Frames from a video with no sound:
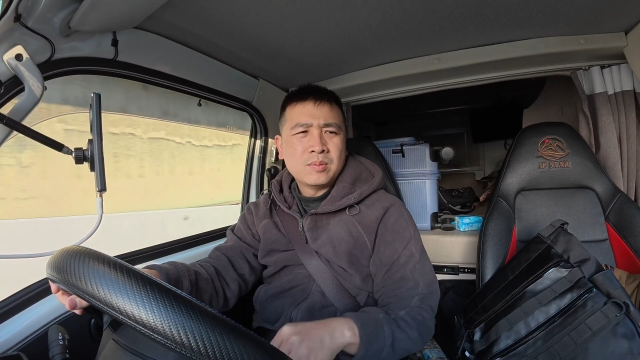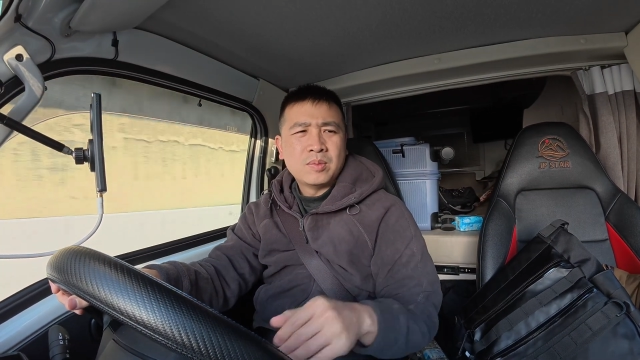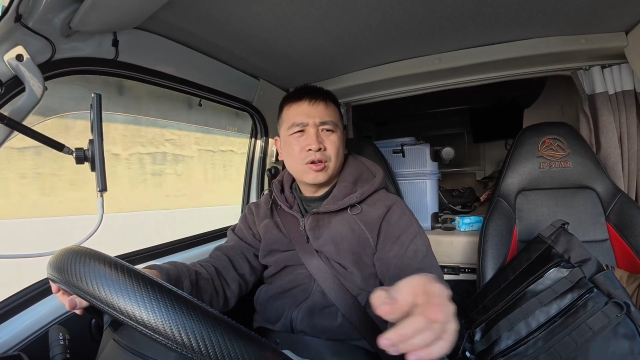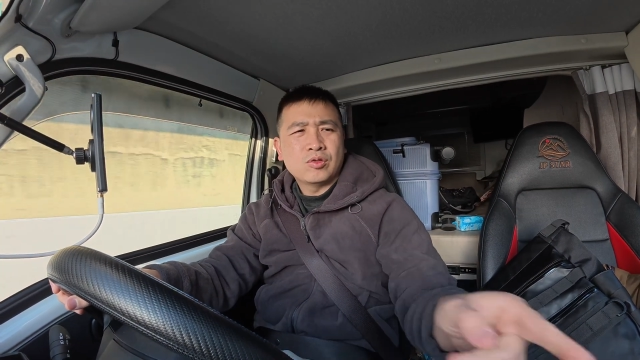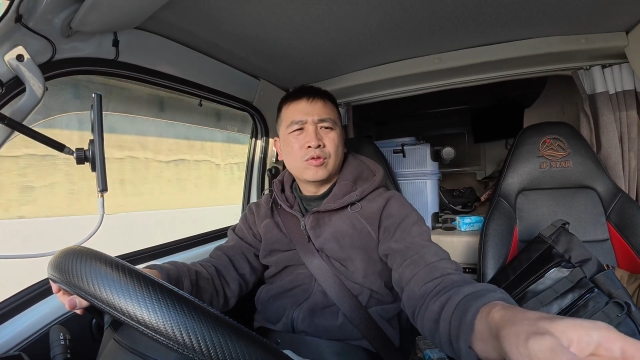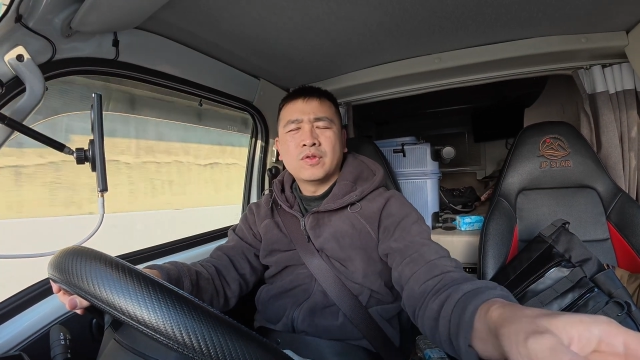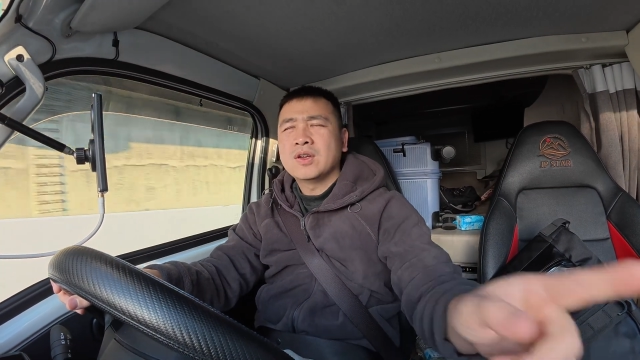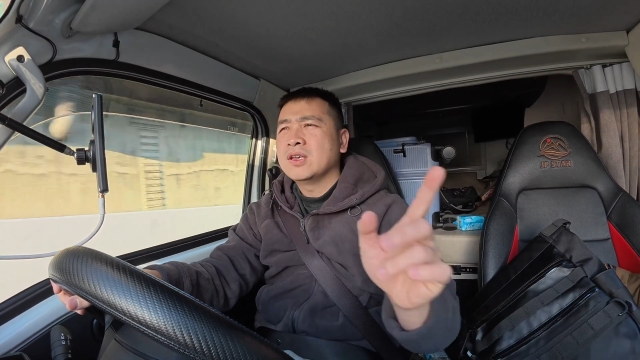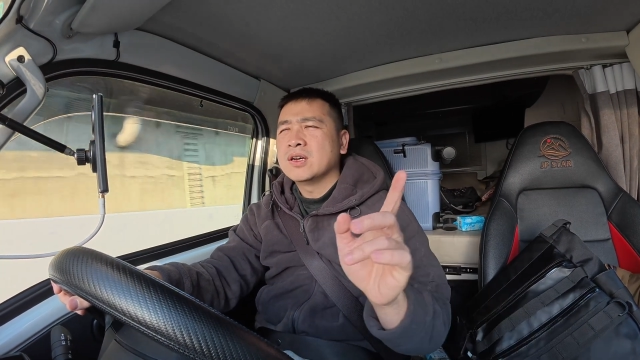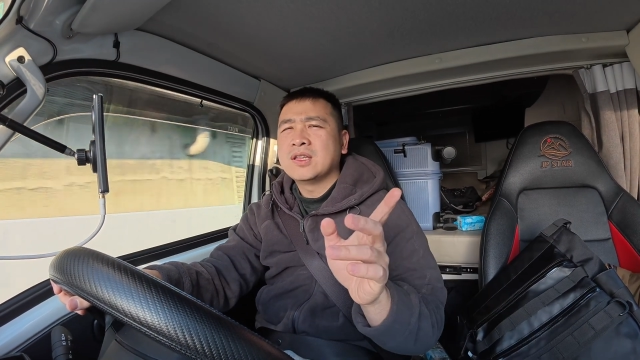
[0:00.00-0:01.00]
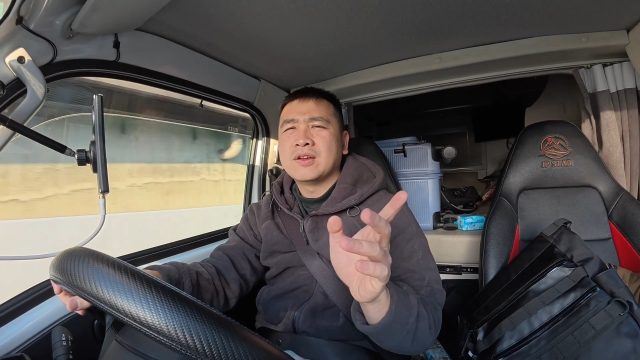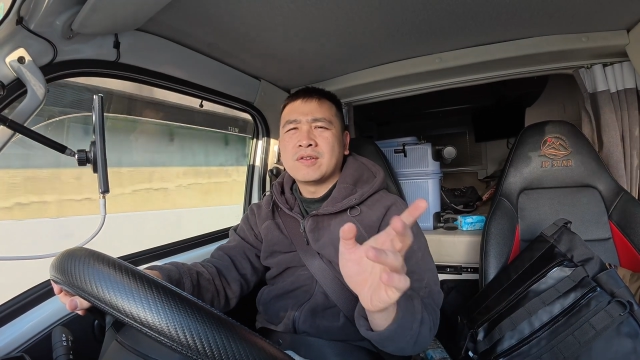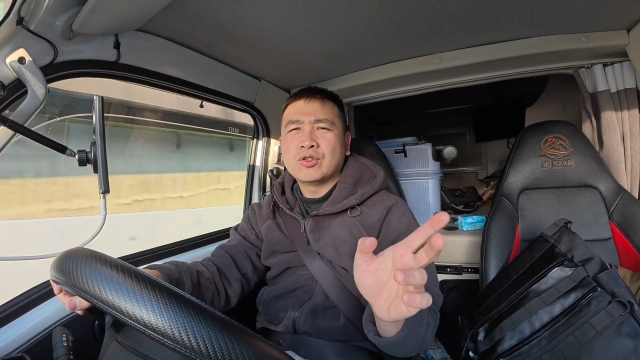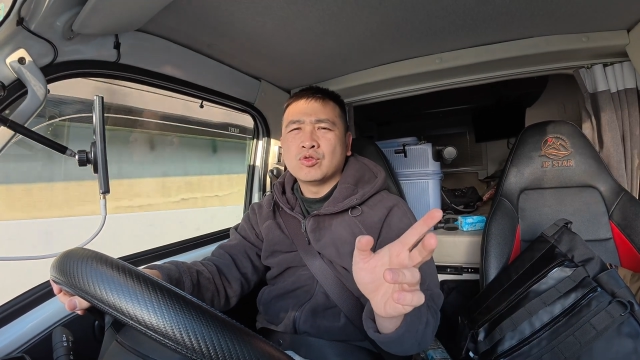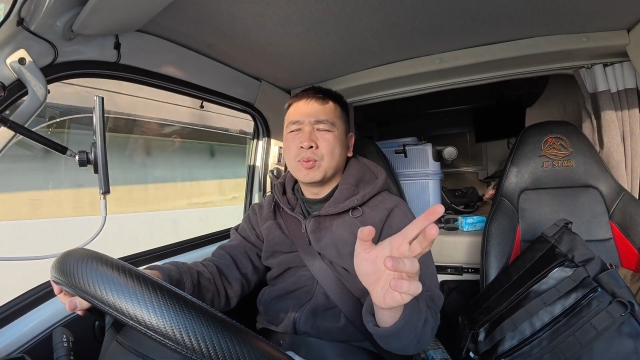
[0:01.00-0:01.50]
because over here they
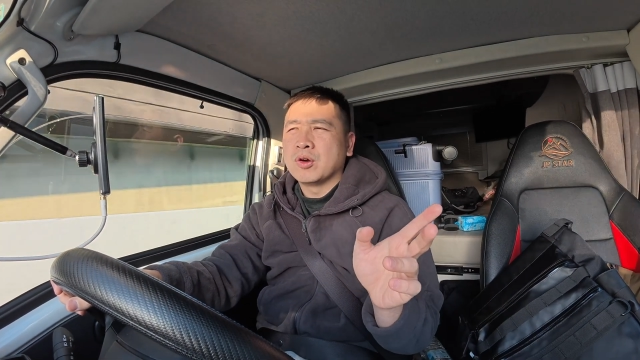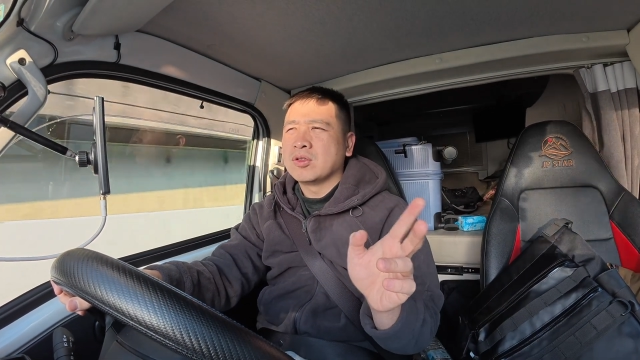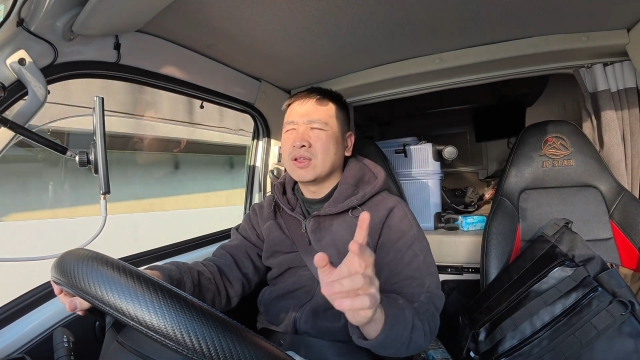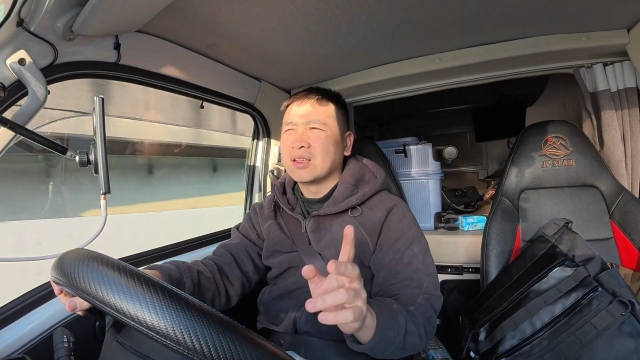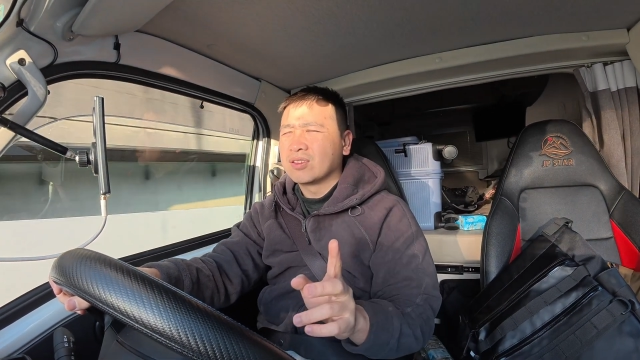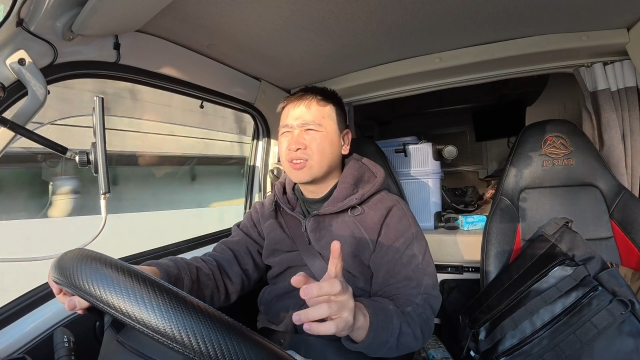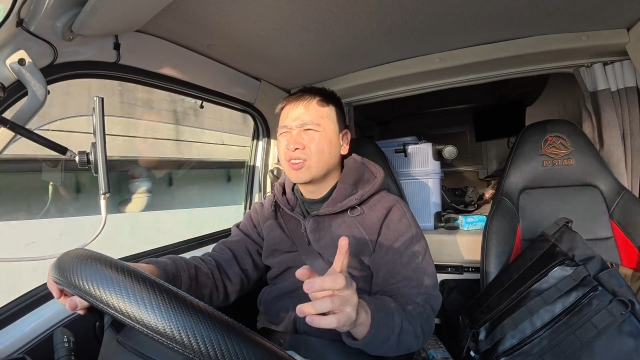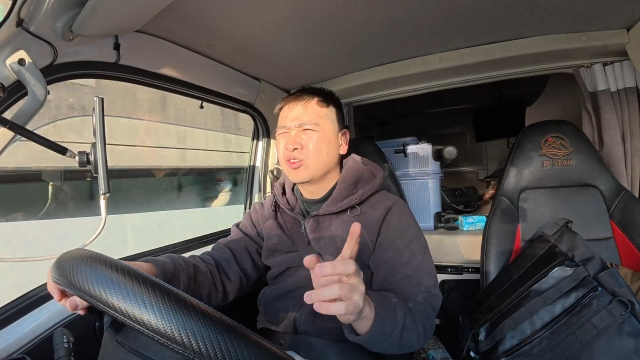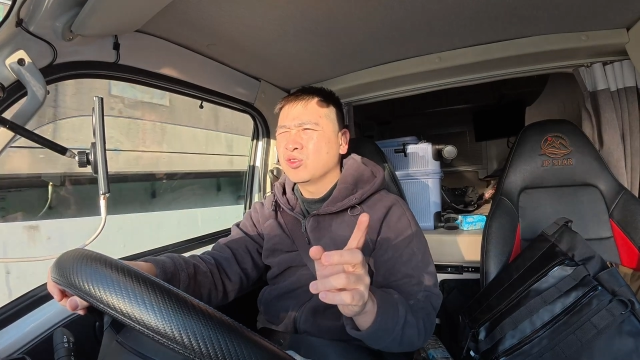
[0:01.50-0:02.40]
write 2.6.